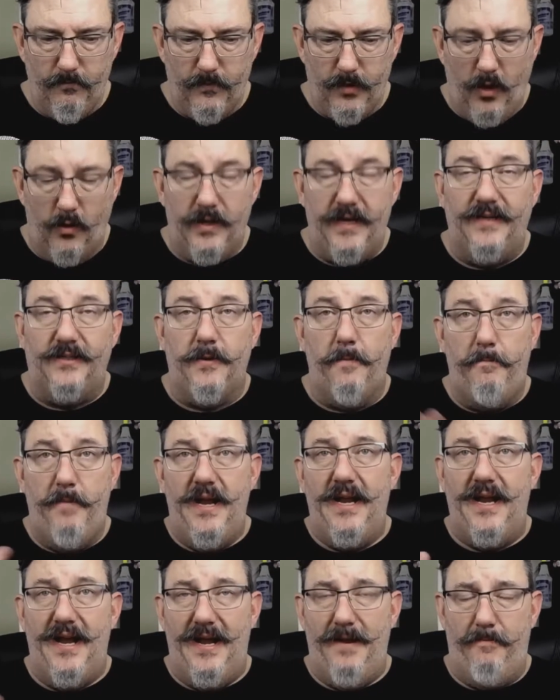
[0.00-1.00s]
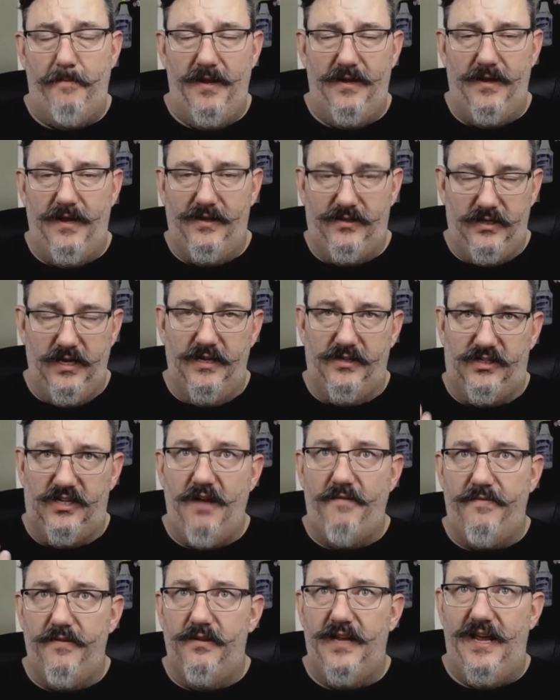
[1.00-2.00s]
Okay, it's a big IPA. It's
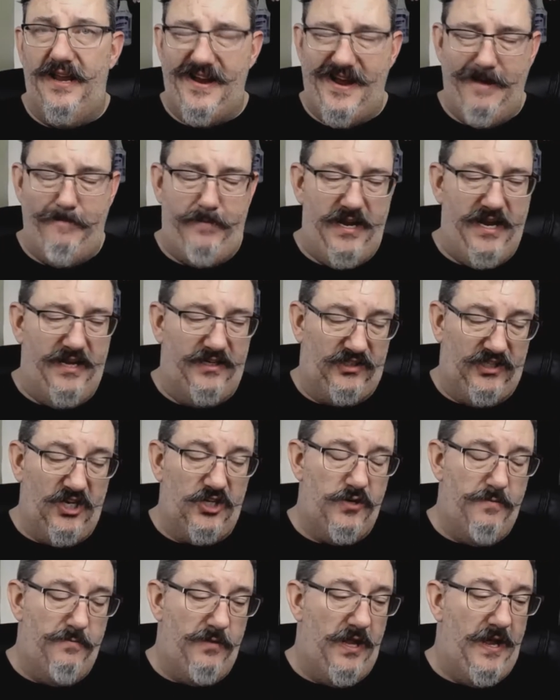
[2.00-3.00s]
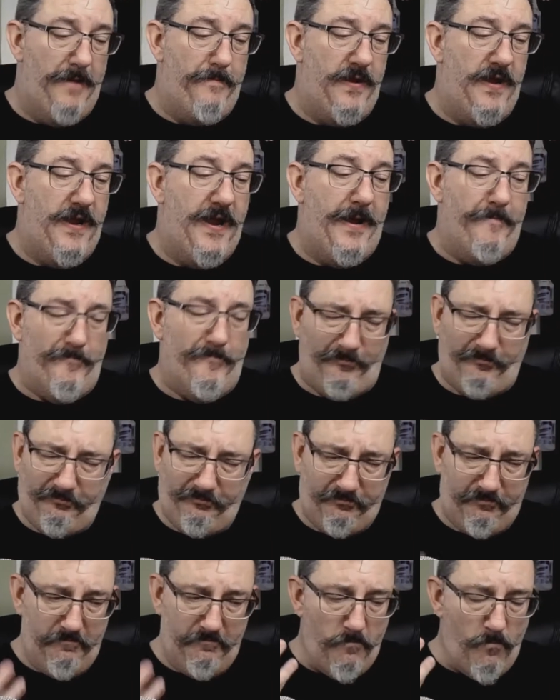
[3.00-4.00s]
definitely an IPA, sessionable IPA.
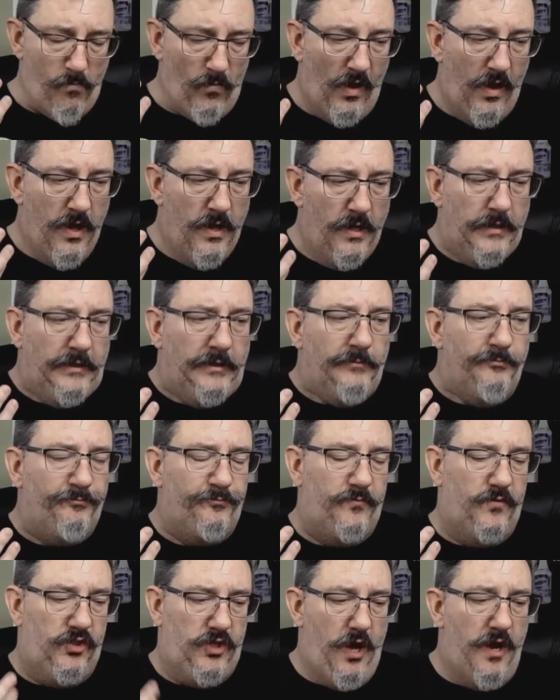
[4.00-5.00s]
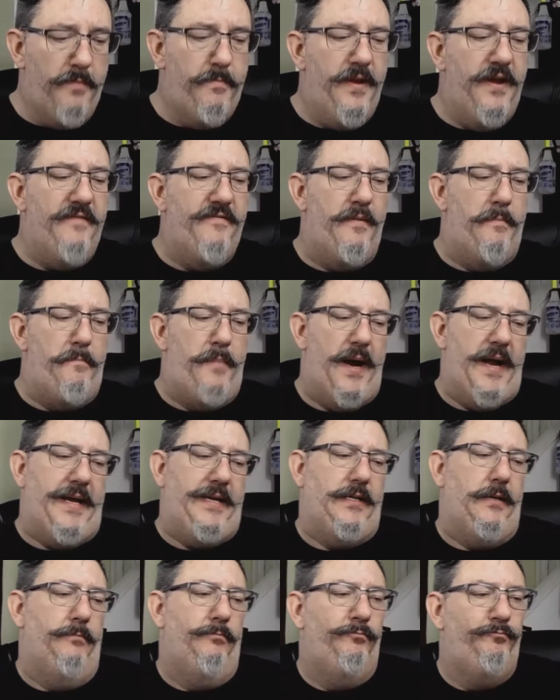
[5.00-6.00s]
It's got a bit of a bite.